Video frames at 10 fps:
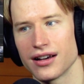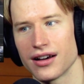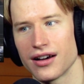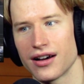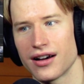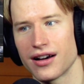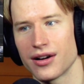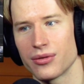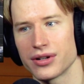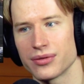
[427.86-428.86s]

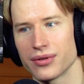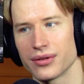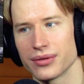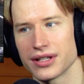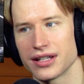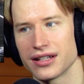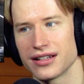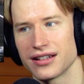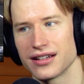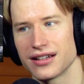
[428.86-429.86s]
Ah, oh, which one was it?
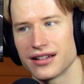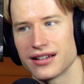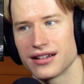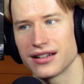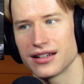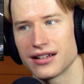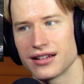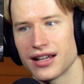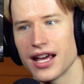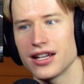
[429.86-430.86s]

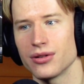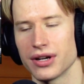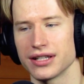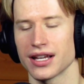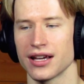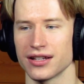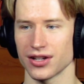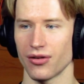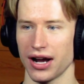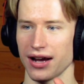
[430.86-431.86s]
Anyways,
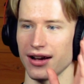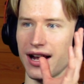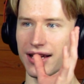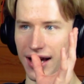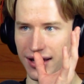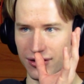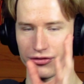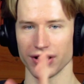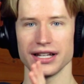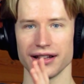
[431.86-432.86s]
so I, I
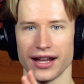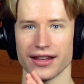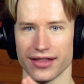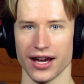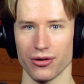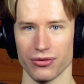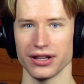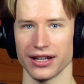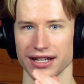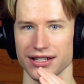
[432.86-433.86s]
really like that
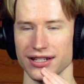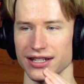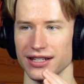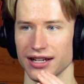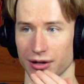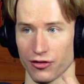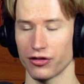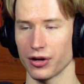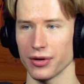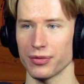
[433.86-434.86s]
one. Like she,
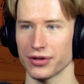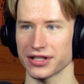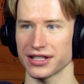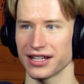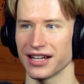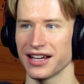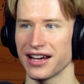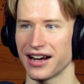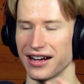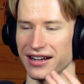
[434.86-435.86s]
for me personally,
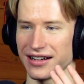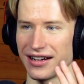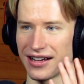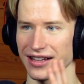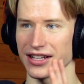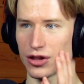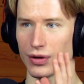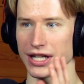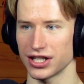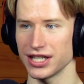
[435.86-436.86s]
uh, I like the
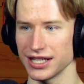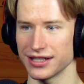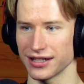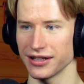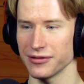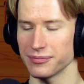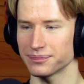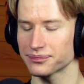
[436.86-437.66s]
way she did it.